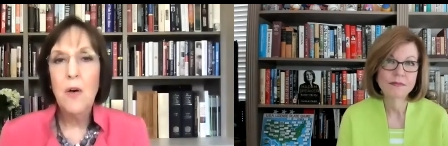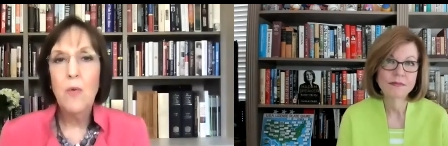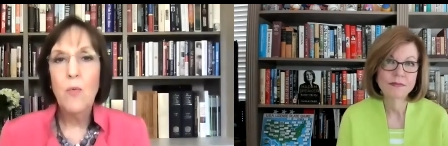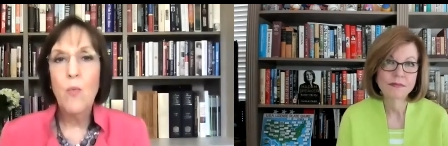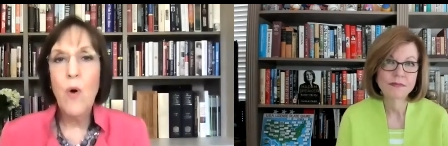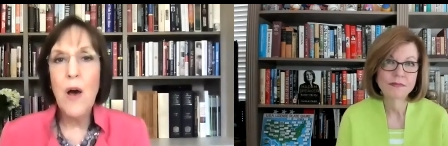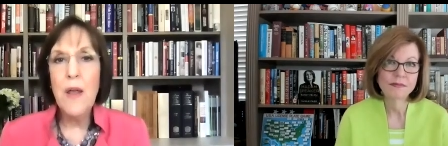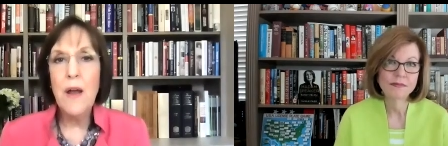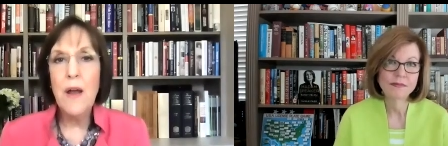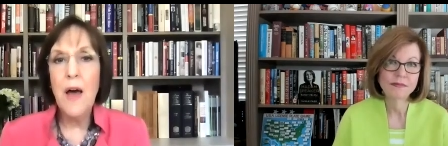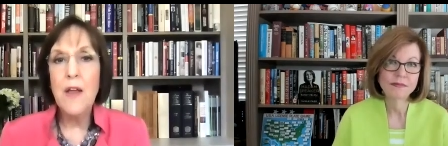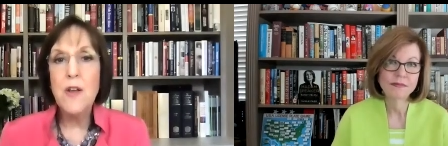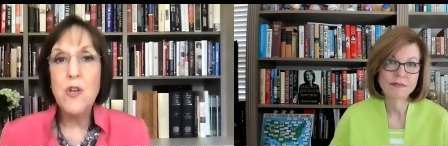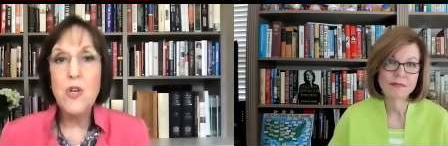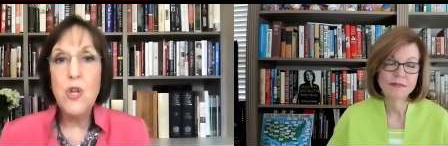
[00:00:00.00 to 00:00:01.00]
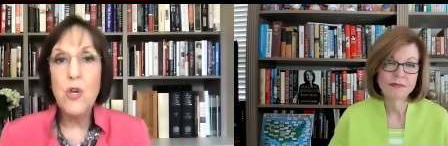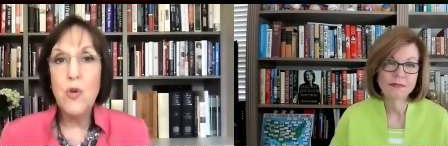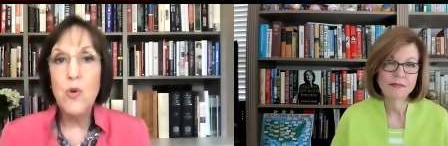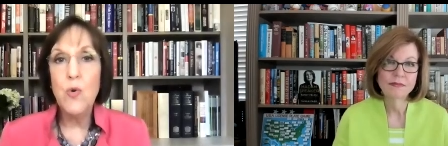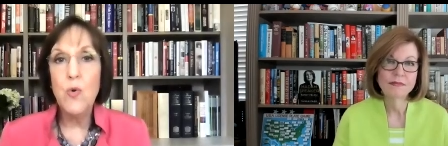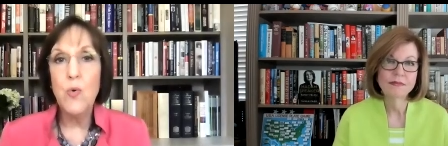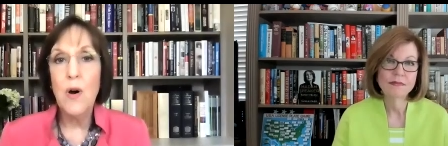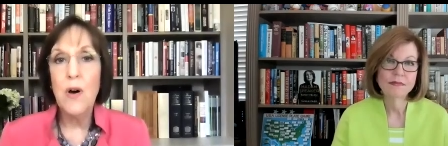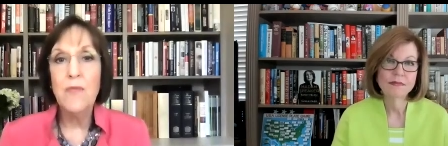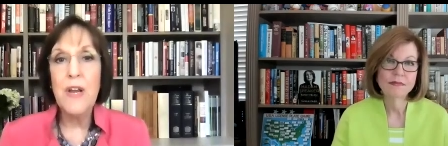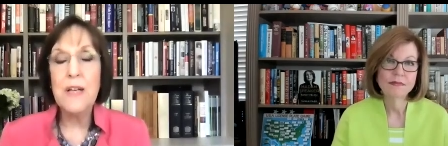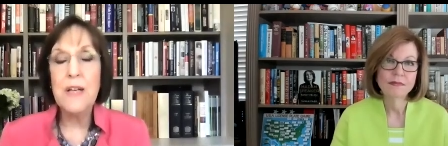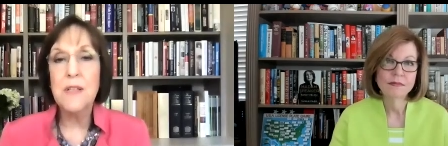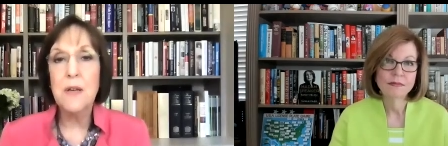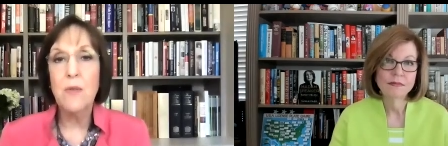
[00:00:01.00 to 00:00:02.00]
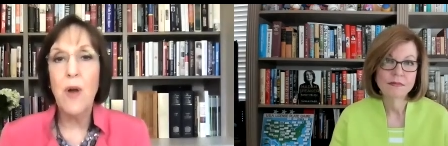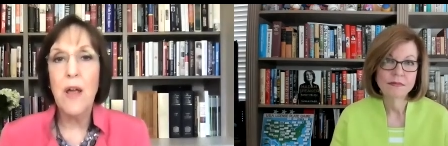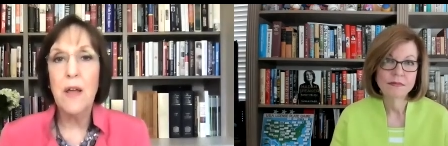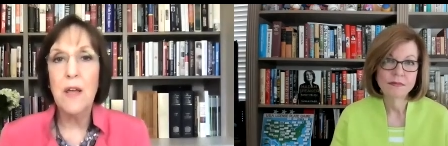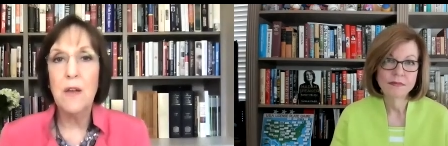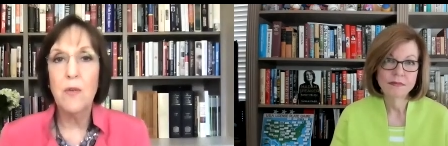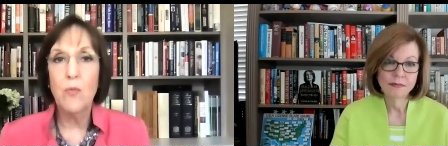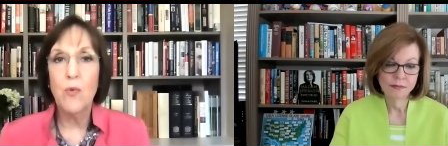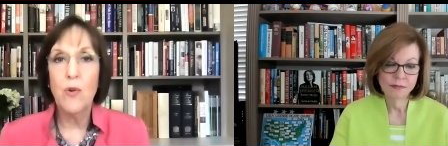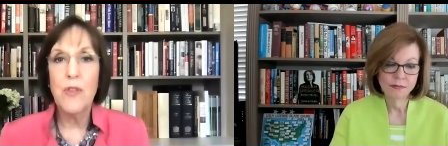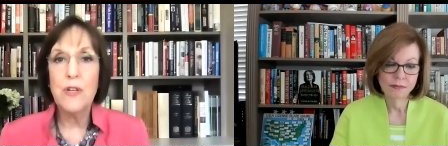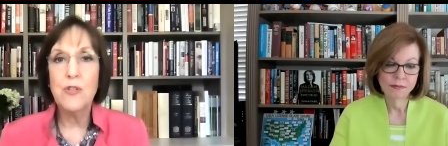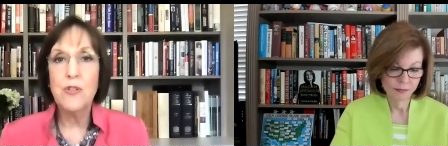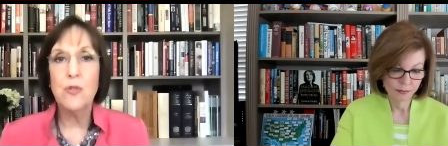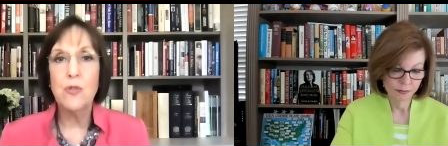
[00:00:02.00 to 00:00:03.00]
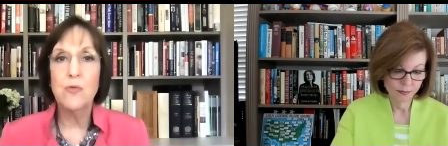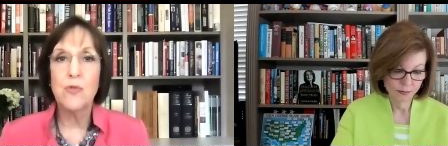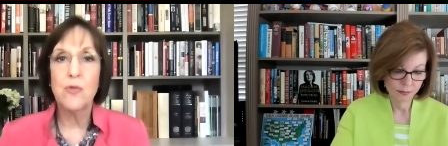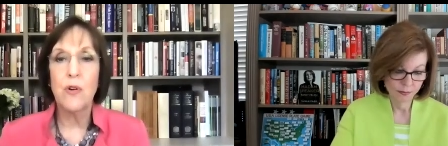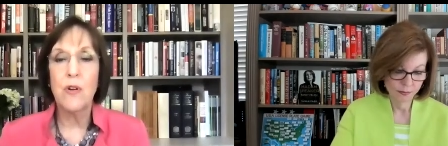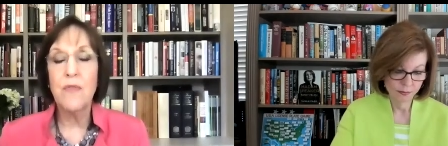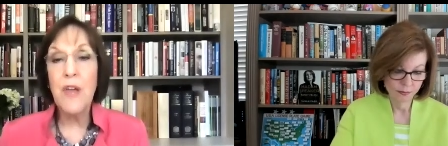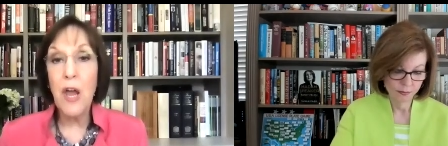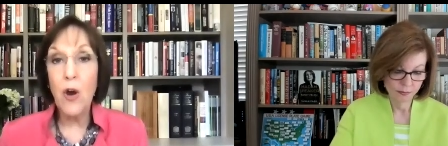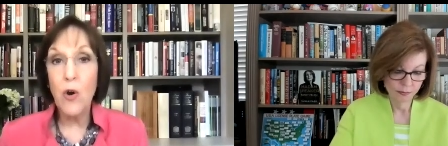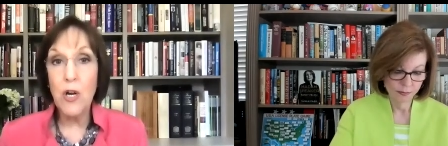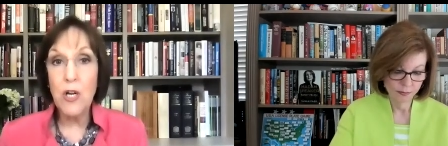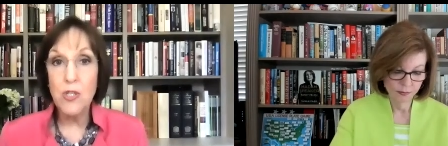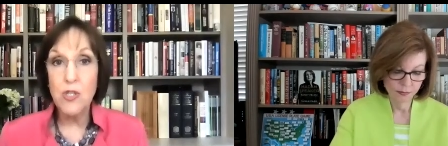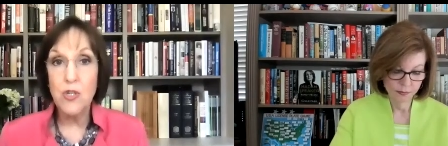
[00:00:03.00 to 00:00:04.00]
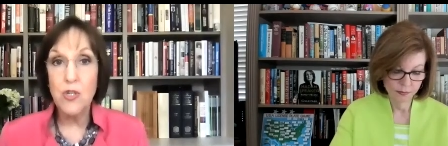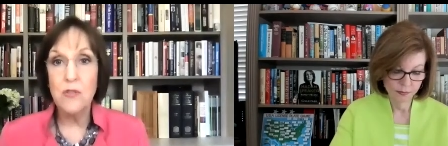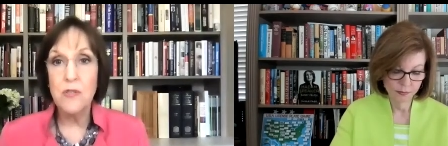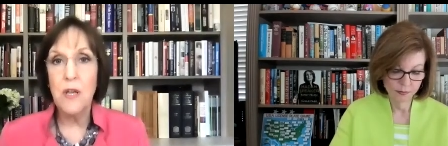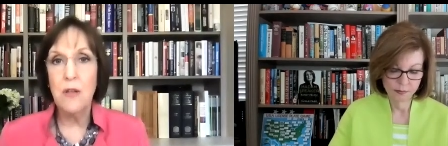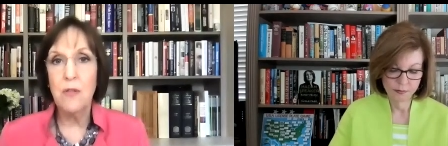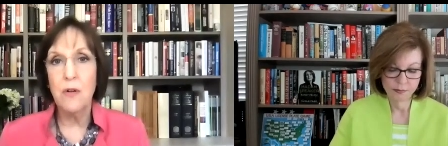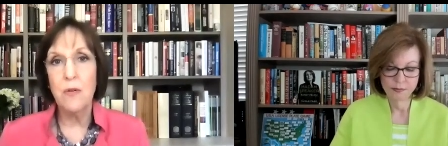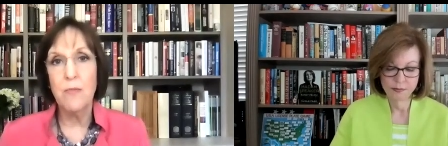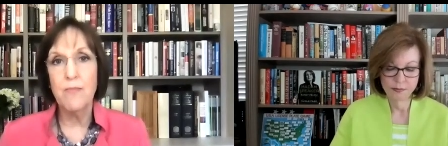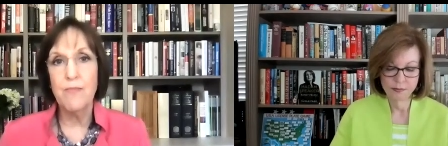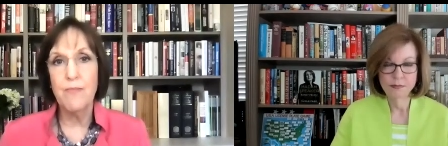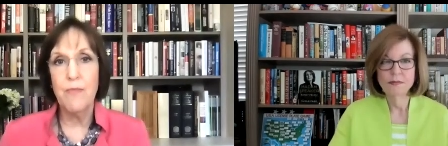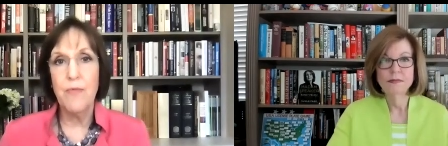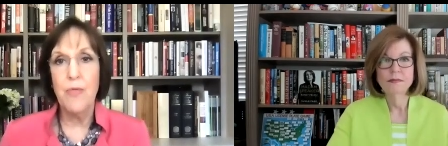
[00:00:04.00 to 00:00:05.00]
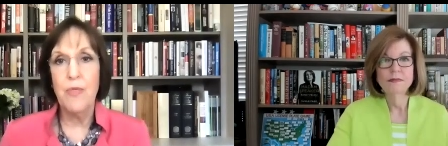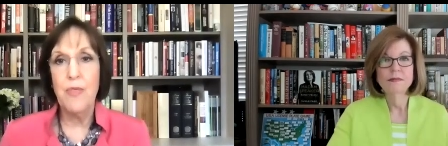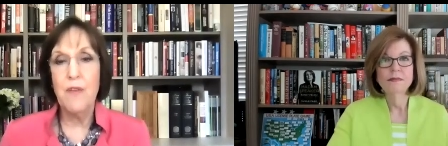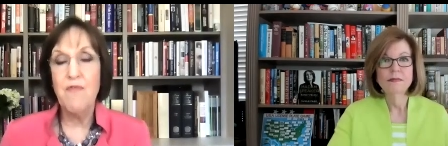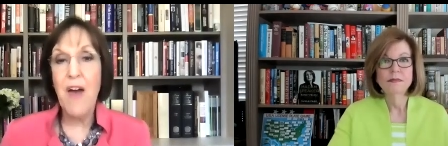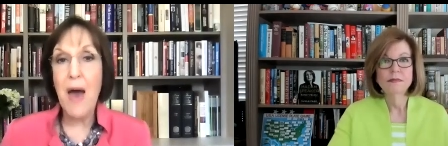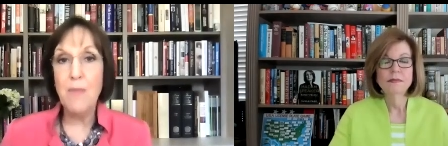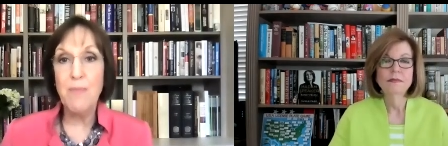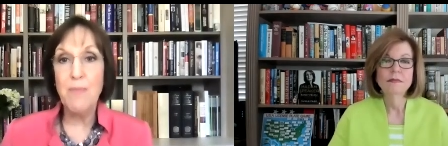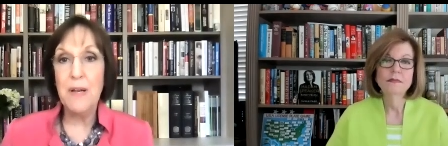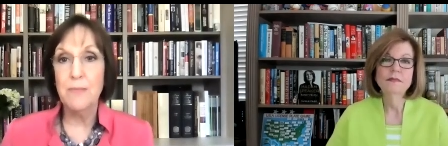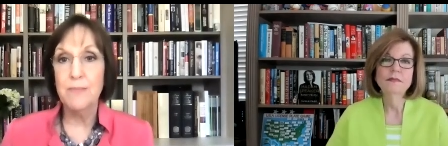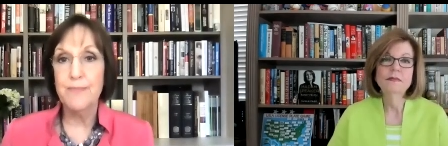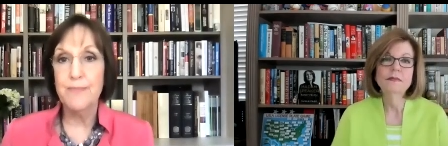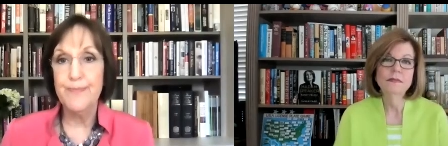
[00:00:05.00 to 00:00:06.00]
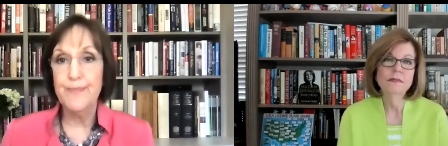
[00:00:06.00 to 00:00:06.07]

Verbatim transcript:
Speaker 1: what I knew of Nancy Reagan were the two sort of caricatures either the vapid